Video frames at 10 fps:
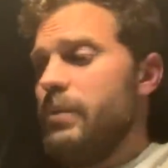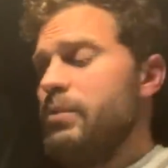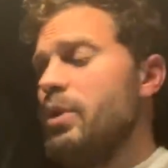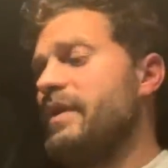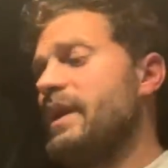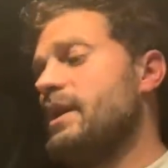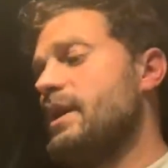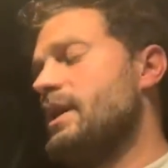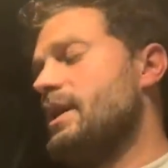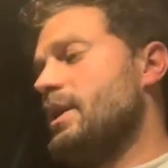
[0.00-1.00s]
movie
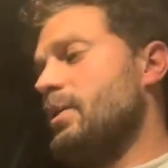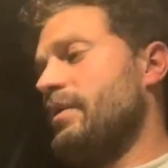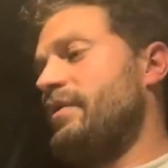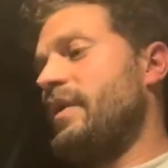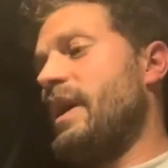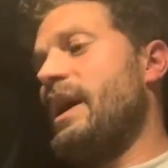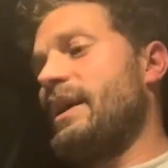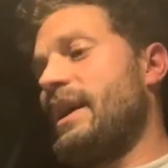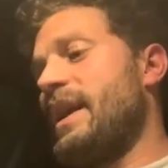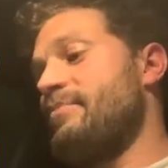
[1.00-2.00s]
with uh,
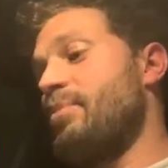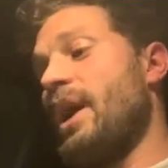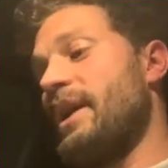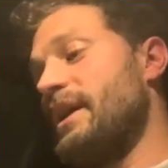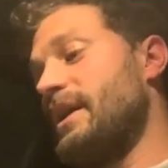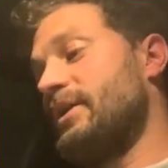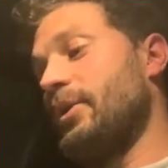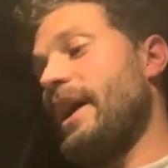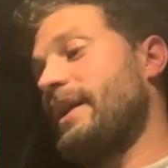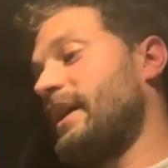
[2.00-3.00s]
Kenneth Branagh
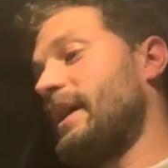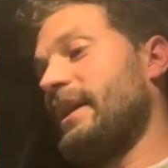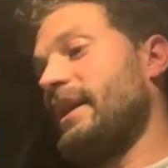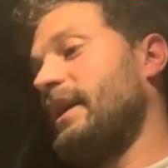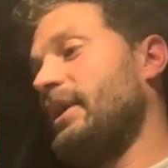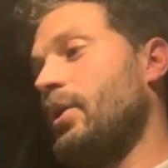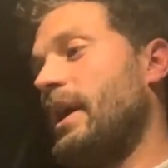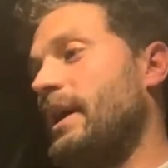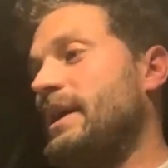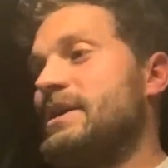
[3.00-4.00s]
directing, and you know
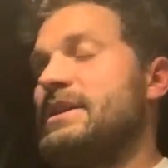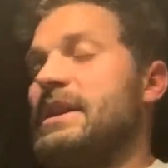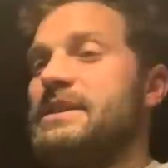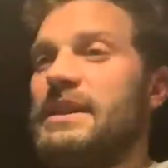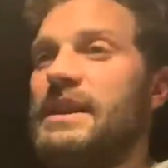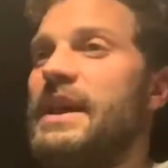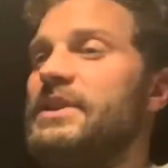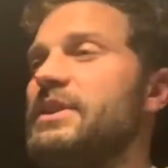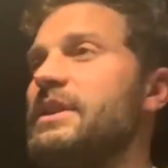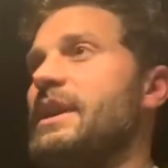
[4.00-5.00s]
he's such a
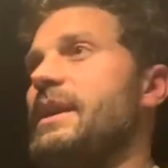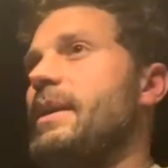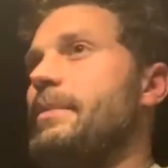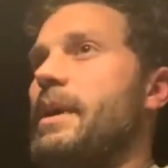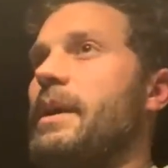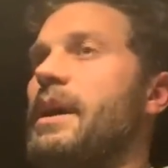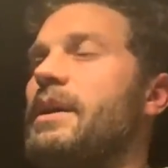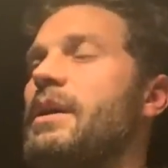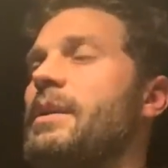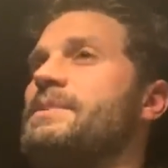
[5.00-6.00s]
legend, and I, I'm I,
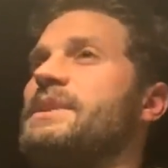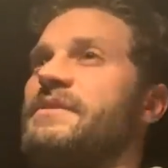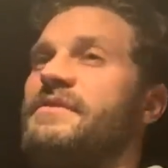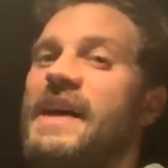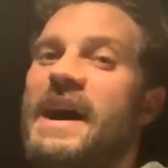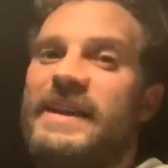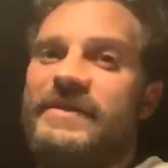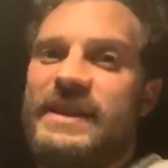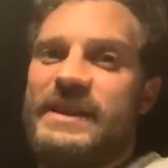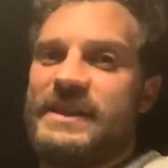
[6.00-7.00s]
I'm such a fan of
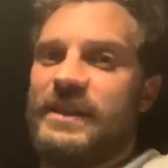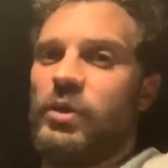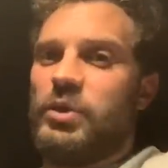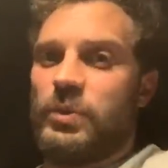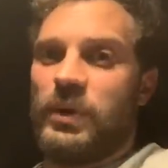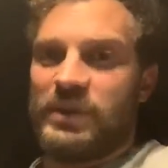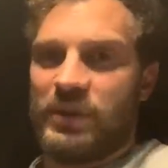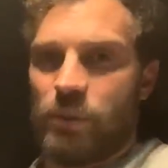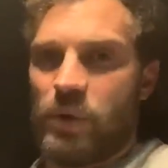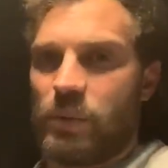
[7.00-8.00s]
his, and I've always wanted
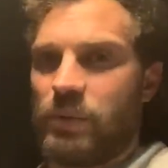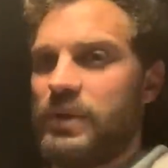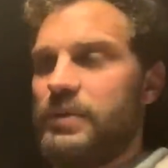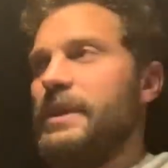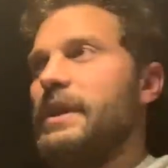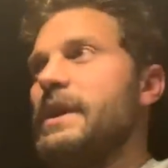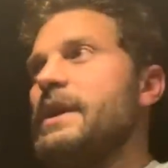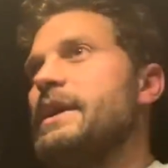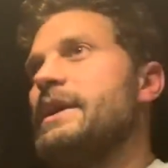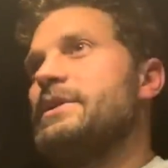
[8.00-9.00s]
to work with him, and
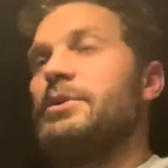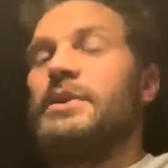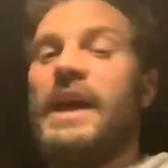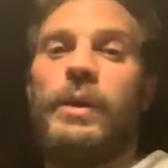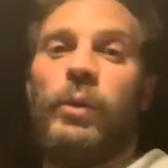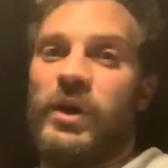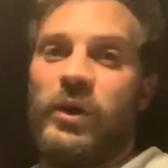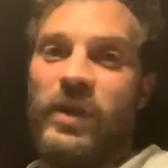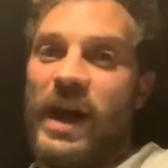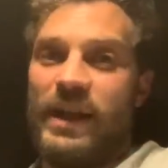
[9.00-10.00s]
so day one
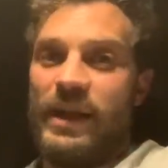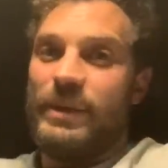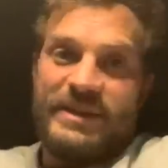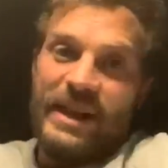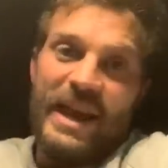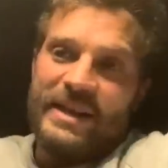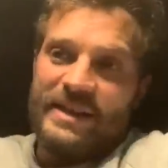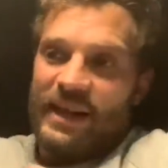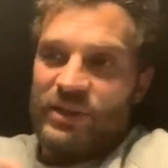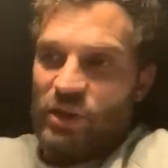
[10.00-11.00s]
on that, I mean it's the last
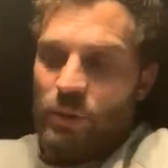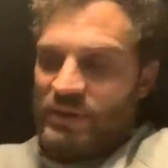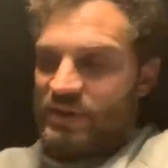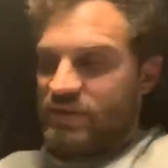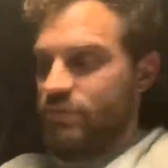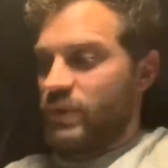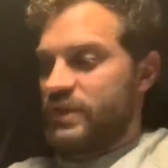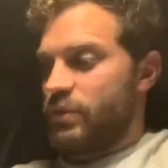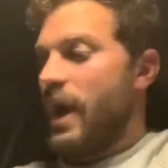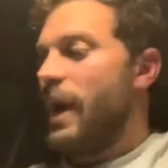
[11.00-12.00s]
thing I shot. We just we
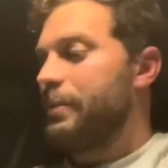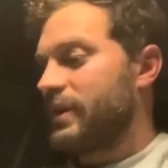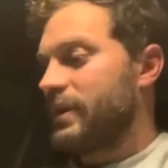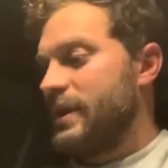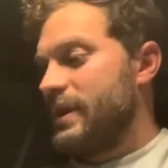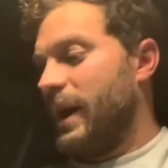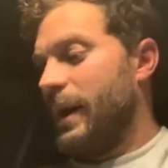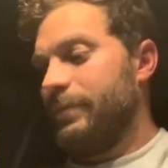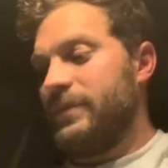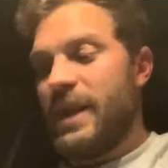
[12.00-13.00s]
just wrapped.
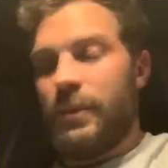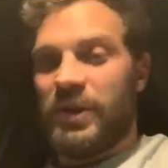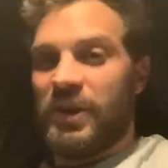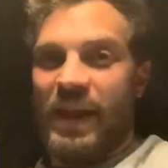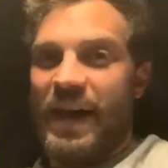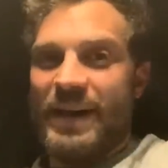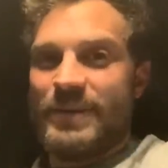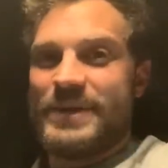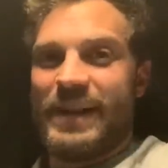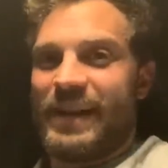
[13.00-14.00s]
Um, day one on that, I
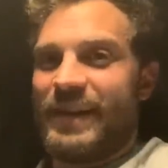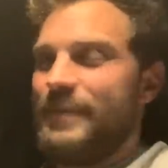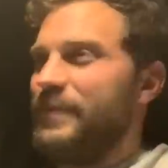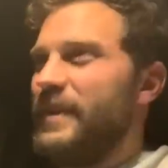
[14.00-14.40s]
was like,